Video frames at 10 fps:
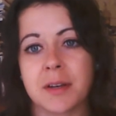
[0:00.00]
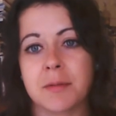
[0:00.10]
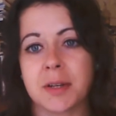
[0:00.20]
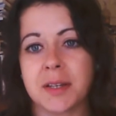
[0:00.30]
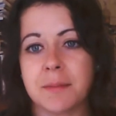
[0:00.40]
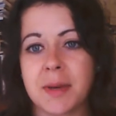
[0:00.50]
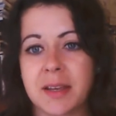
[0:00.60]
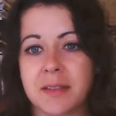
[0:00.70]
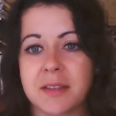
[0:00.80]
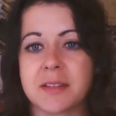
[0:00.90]
when he
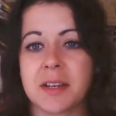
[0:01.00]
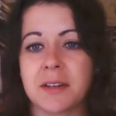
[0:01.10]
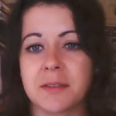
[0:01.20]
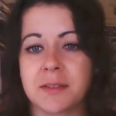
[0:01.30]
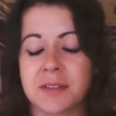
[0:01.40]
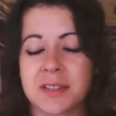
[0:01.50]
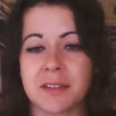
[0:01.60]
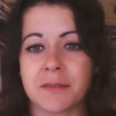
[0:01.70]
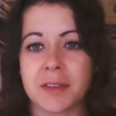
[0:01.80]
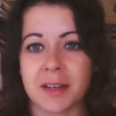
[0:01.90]
made the sounds
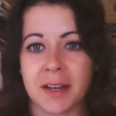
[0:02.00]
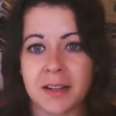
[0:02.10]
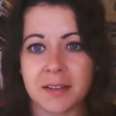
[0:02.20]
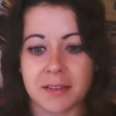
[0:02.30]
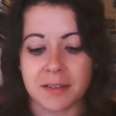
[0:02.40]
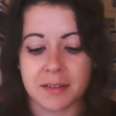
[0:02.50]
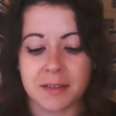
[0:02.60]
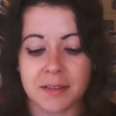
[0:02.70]
of the hill